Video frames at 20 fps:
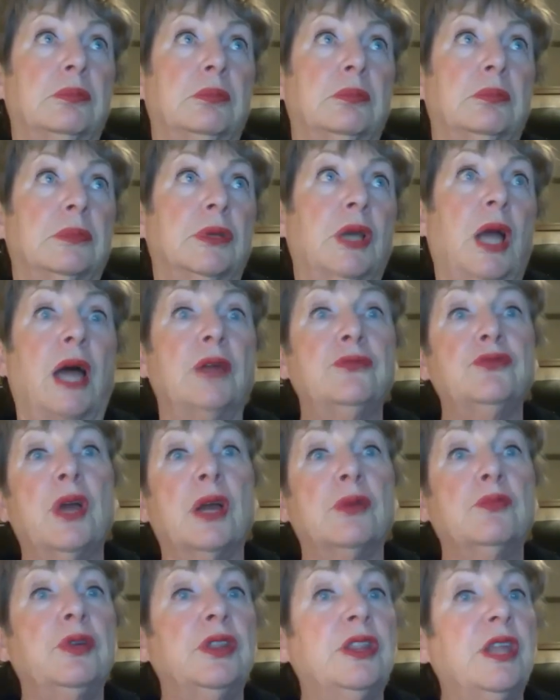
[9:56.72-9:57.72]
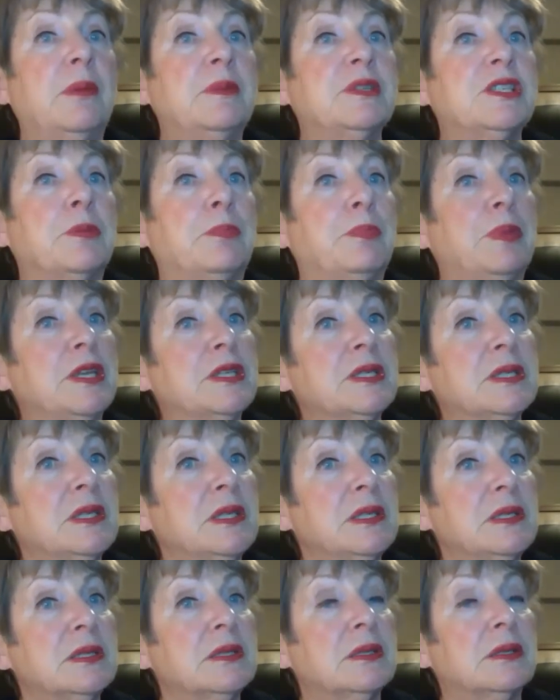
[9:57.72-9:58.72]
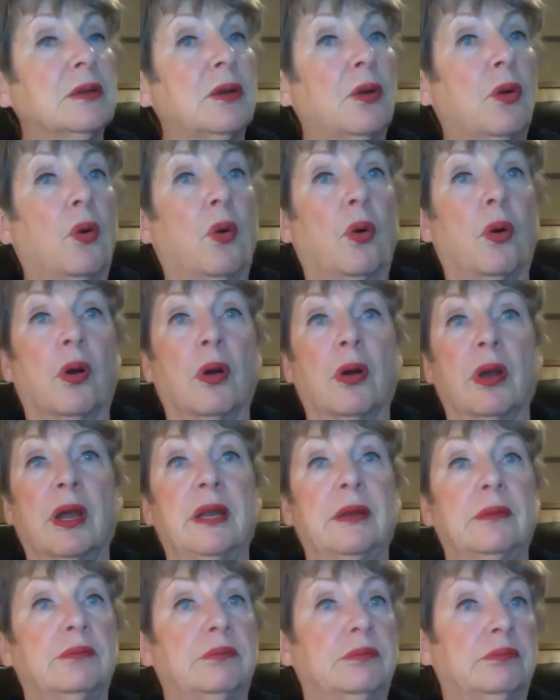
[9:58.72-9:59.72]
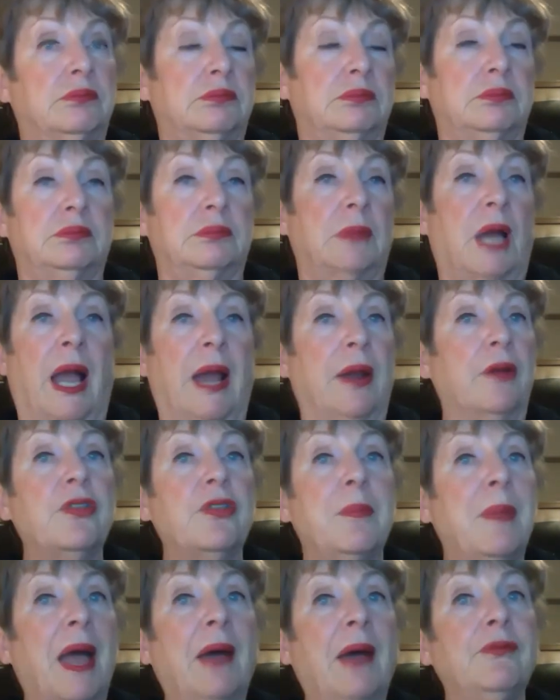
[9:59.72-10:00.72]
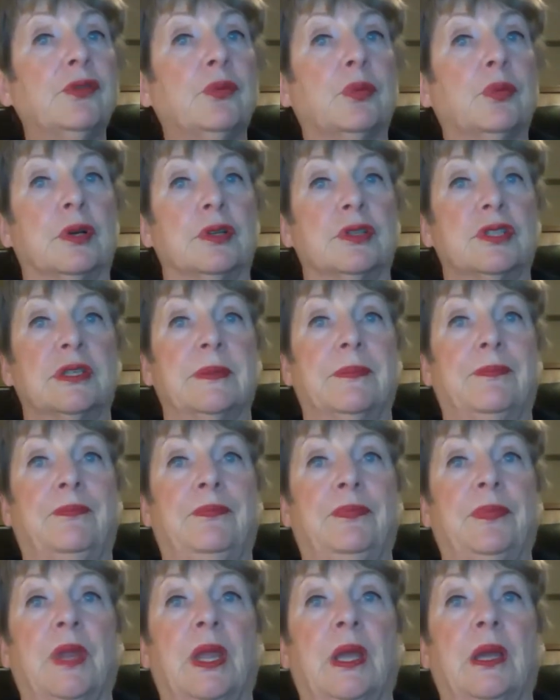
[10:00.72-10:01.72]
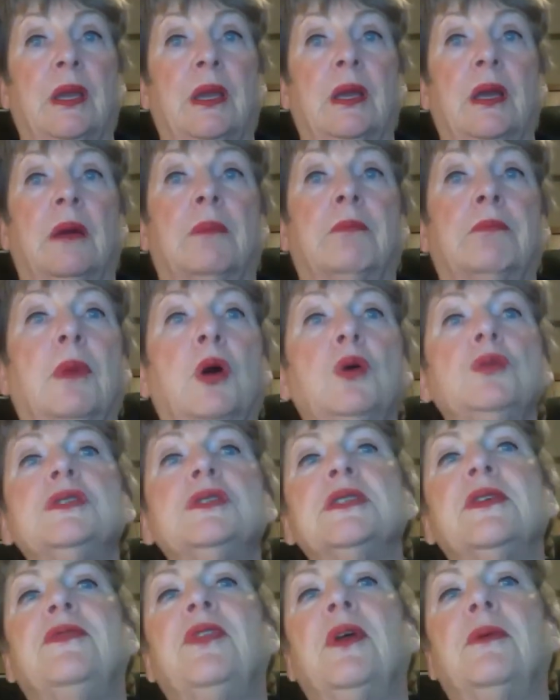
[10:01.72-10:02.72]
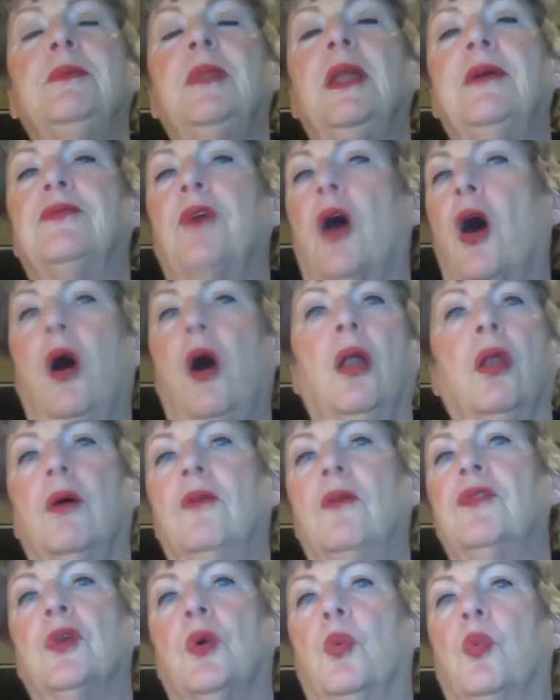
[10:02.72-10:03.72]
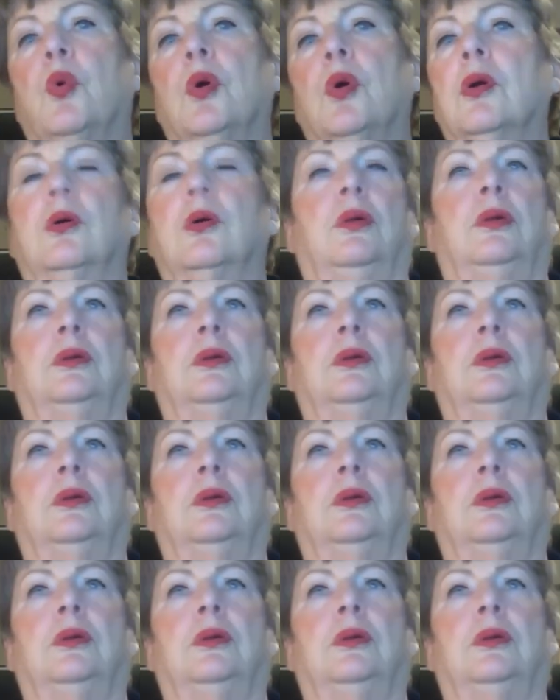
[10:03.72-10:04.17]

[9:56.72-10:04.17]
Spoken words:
contract with them as a business or hire them afterwards. Most of them live all over the world.